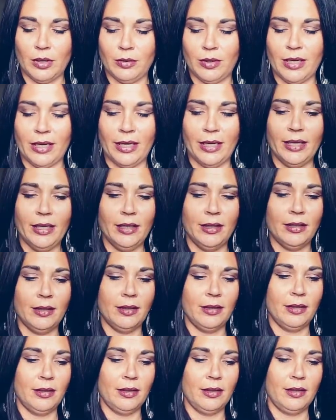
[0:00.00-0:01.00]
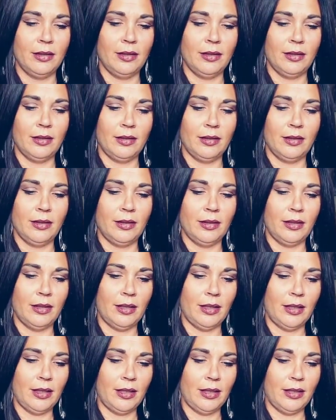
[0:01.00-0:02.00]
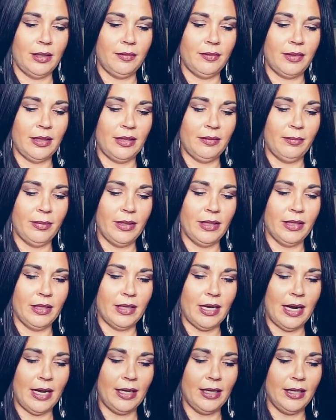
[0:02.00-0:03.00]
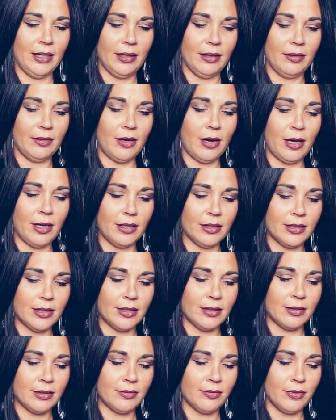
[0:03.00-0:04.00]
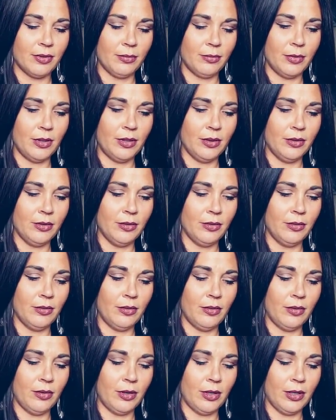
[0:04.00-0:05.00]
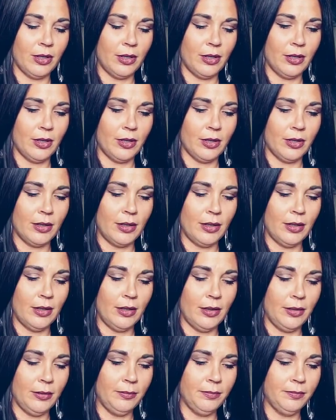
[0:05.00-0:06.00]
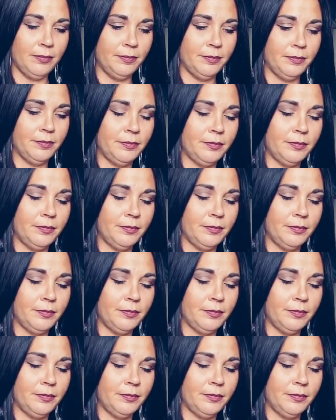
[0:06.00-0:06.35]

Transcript: Okay uh, if they've been hiding thoughts from you or um,